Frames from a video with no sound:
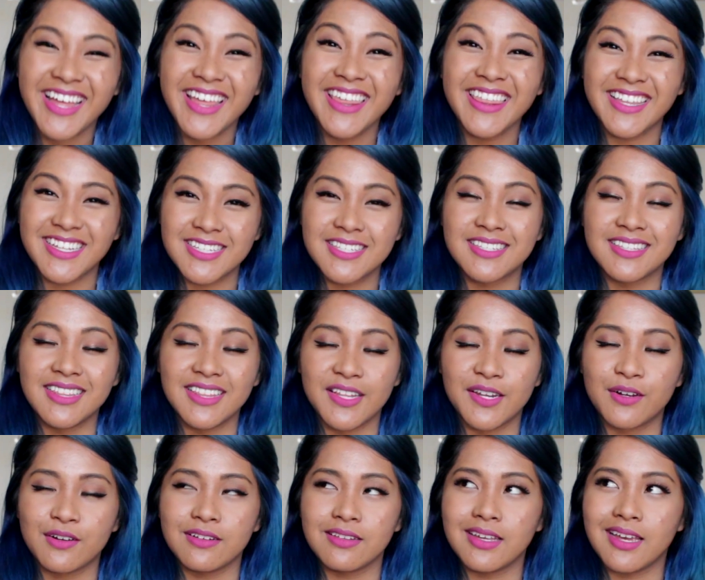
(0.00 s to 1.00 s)
That's
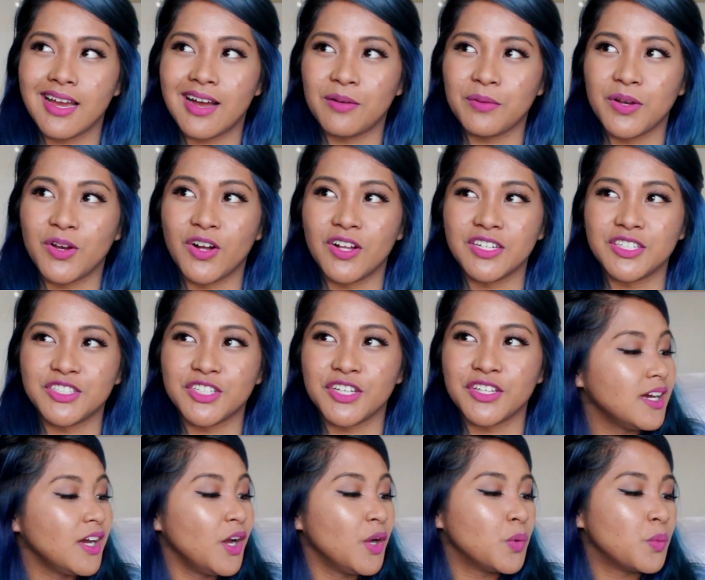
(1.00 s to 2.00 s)
literally how we call each
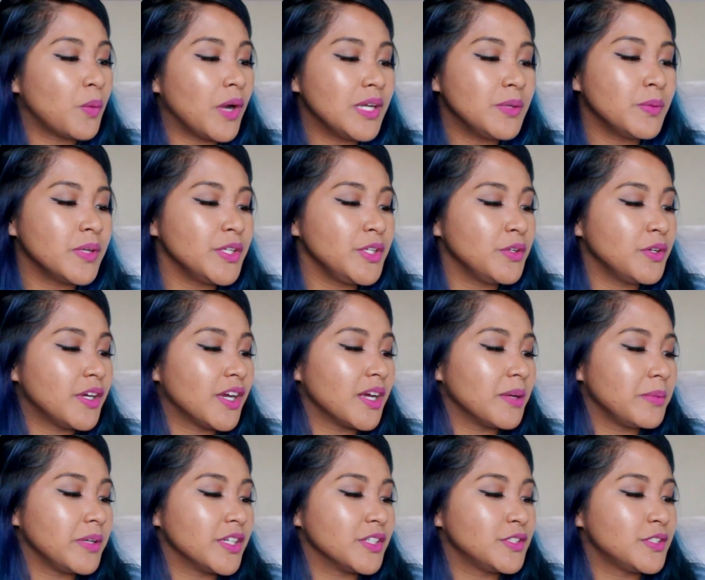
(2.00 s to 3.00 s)
other. When will you
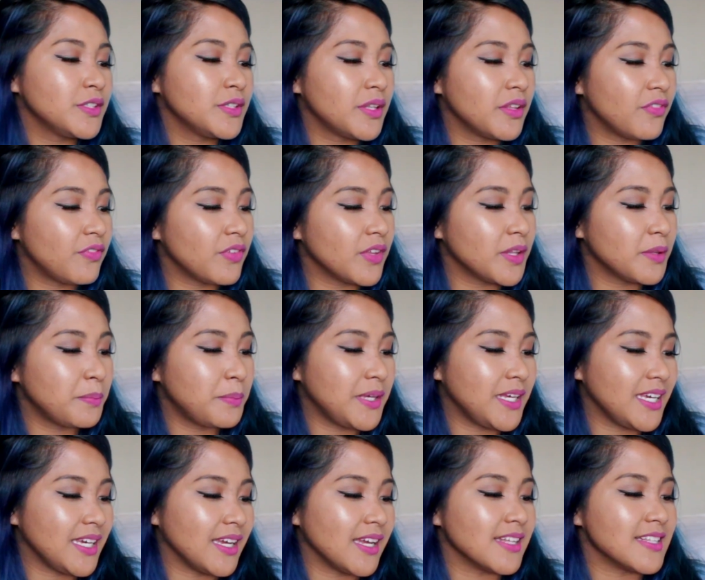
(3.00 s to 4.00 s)
come here to the
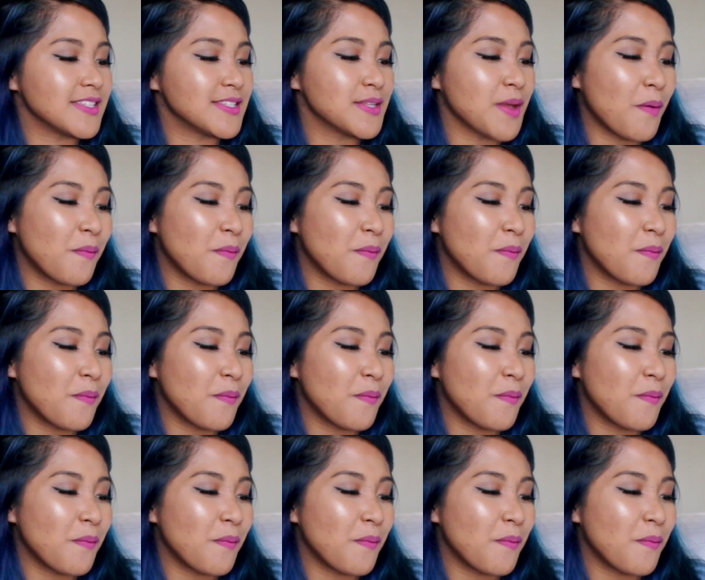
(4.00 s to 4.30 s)
Philippines?